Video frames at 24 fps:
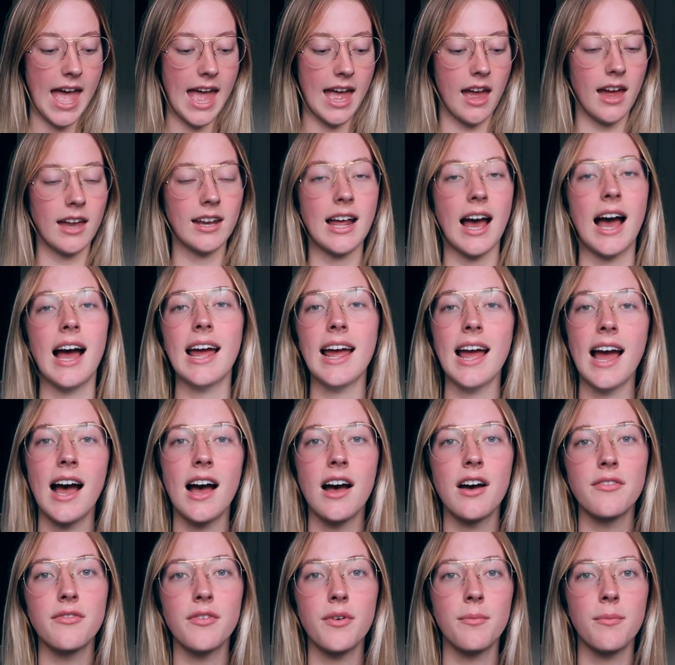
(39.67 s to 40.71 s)
and I
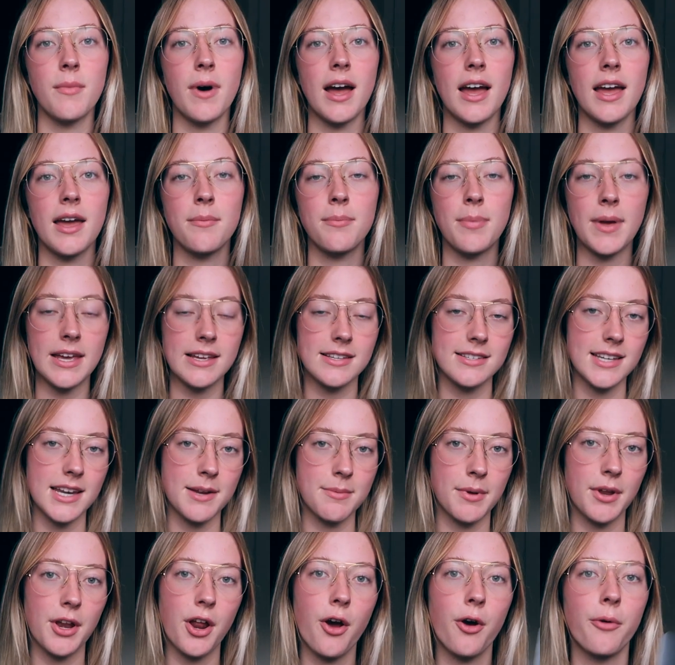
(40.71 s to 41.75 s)
have my bank
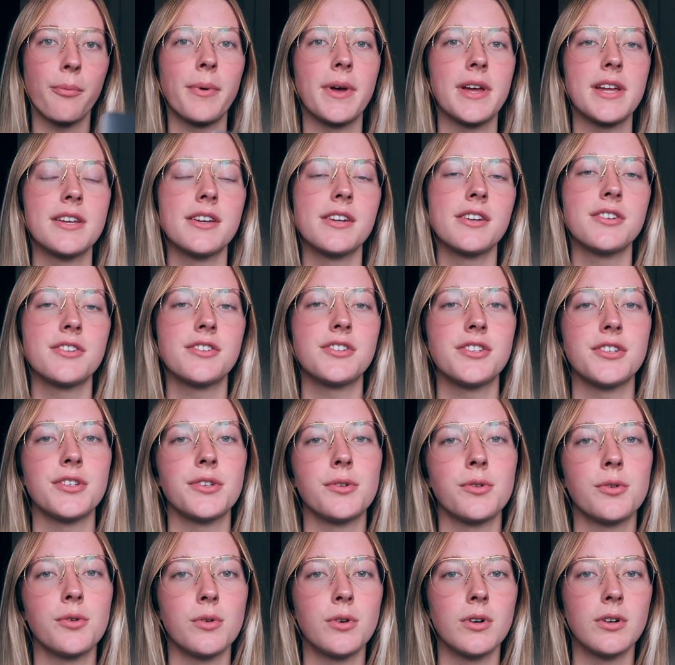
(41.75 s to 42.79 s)
statement open
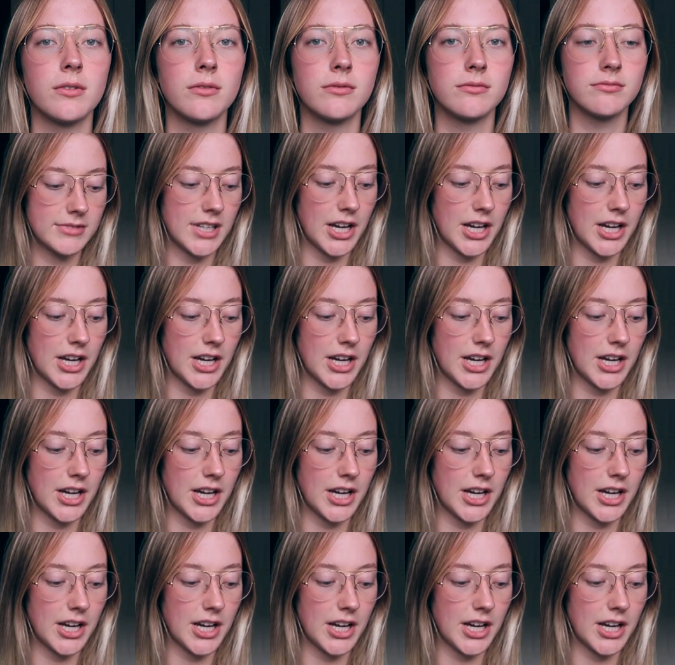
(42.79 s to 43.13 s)
to